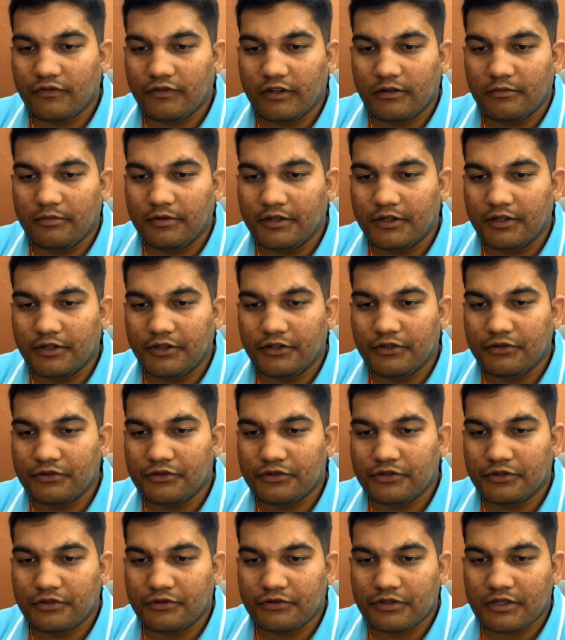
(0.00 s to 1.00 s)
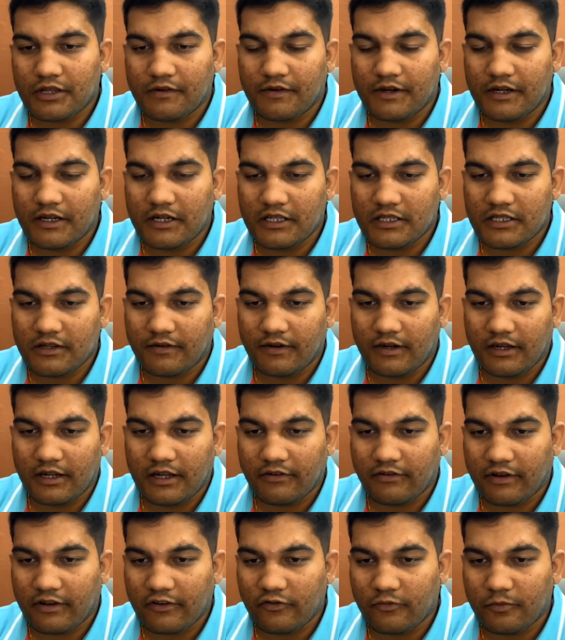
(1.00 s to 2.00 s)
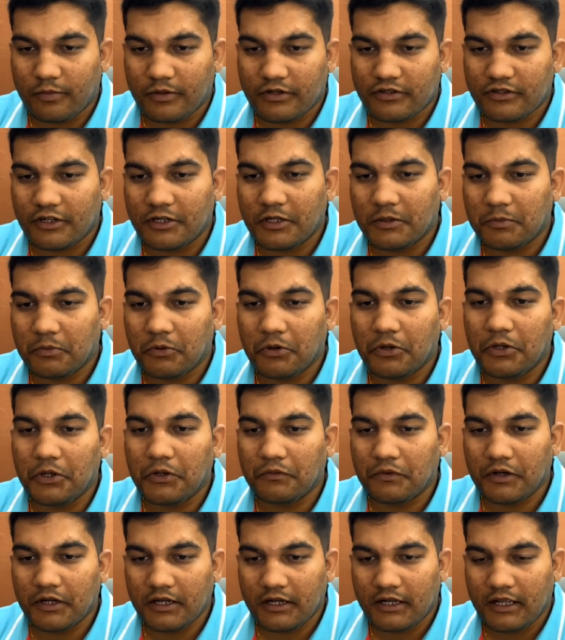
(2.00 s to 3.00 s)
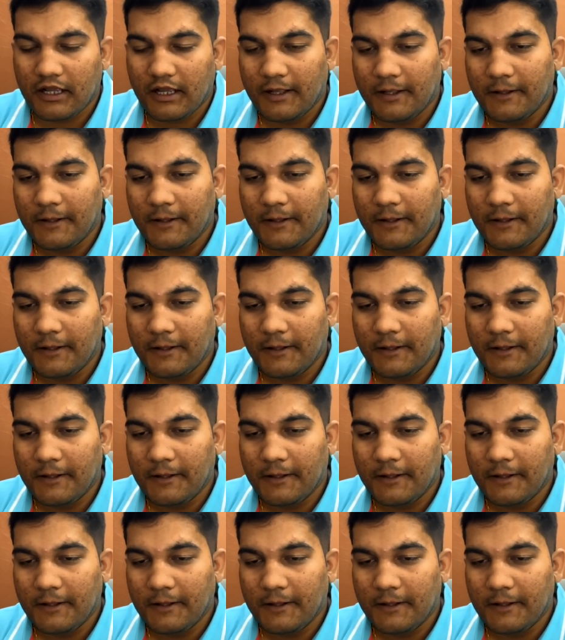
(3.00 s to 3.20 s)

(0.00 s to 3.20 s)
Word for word: will be reduced to seventy to seventy-five percent, point one.